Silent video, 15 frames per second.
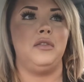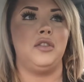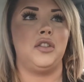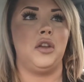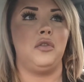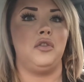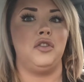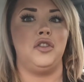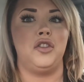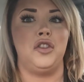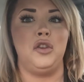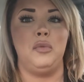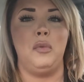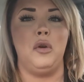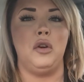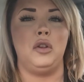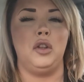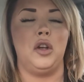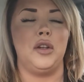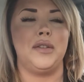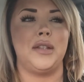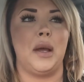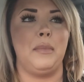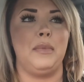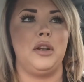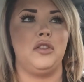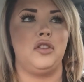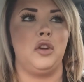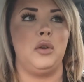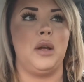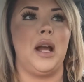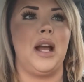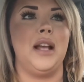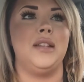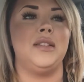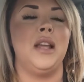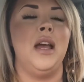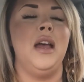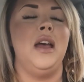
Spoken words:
So there's 2 more looks I'm going to show you guys